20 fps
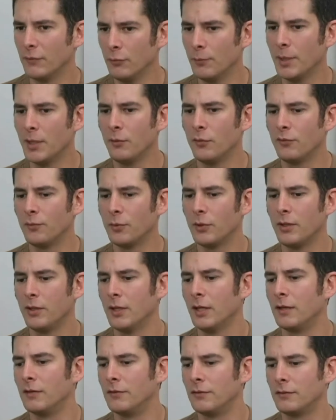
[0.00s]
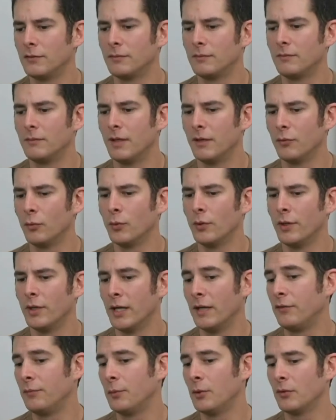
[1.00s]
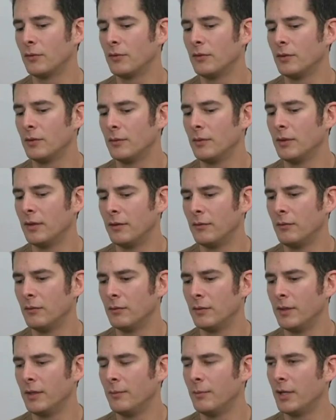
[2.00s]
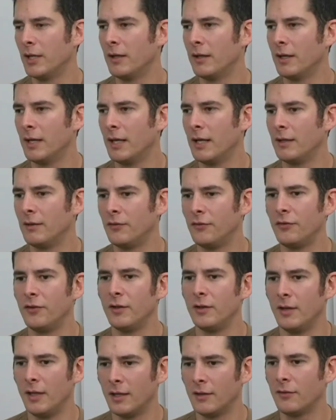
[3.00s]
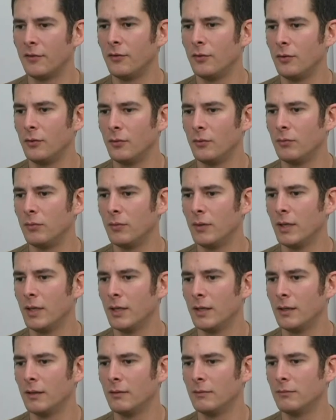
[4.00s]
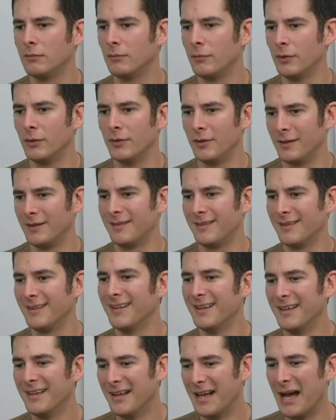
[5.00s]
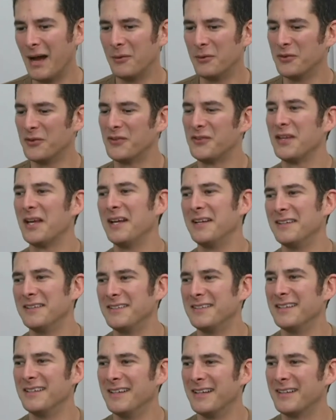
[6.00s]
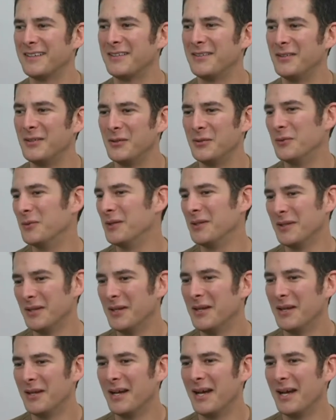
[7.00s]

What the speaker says: Everybody was pretty nice. Everyone that I spoke to, anybody that I had to sit next to, that I was assigned to sit next to, we,